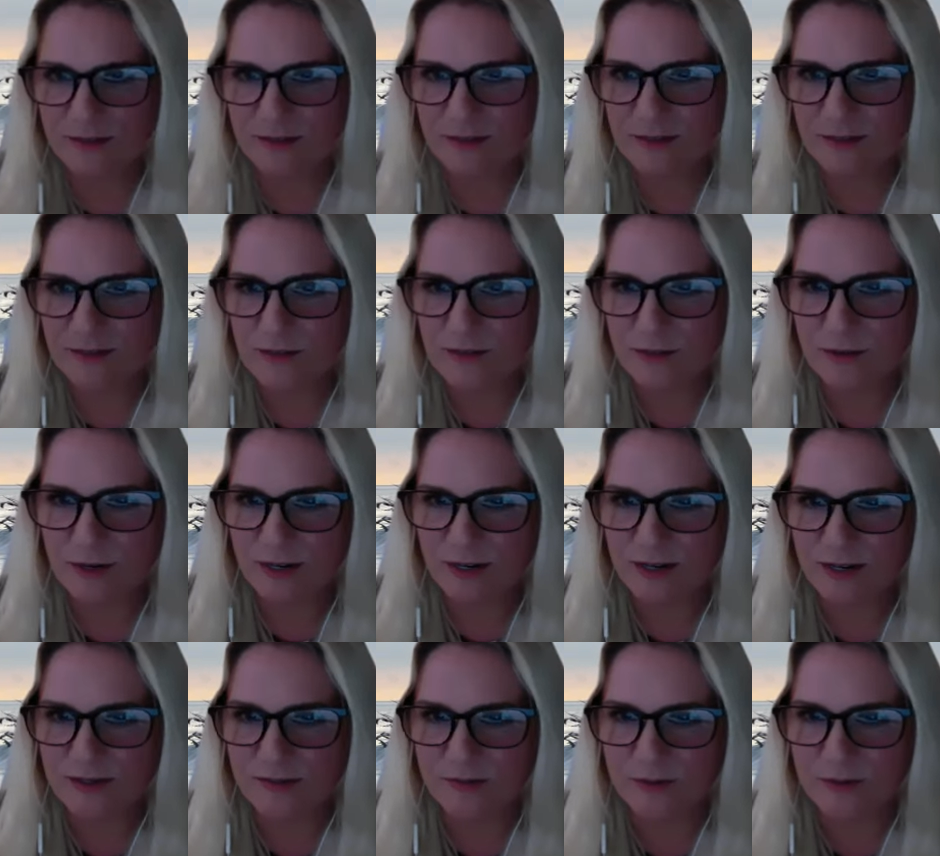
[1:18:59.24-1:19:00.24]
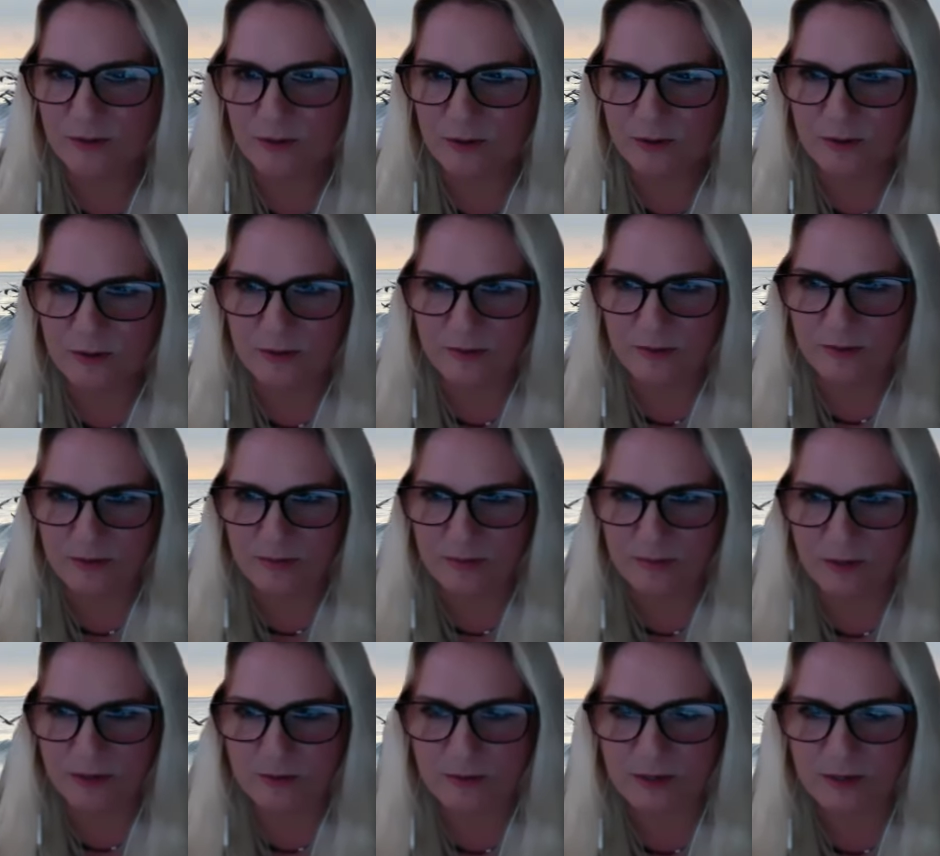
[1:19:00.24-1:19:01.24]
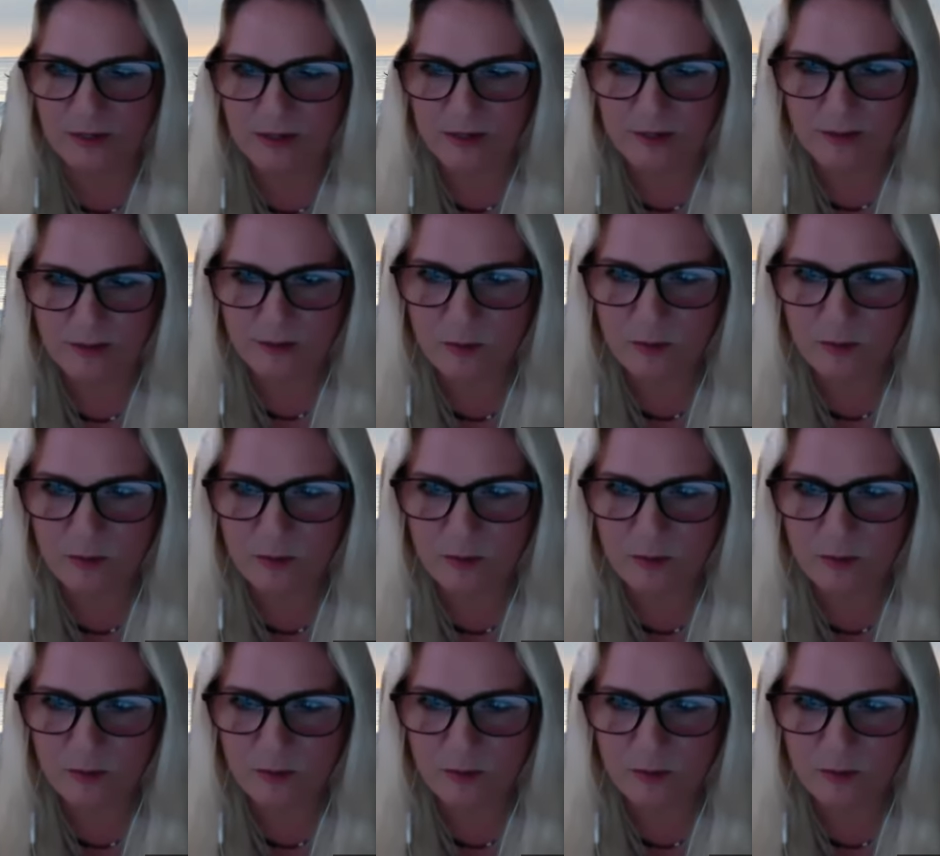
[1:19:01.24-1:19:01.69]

a good story for the public in the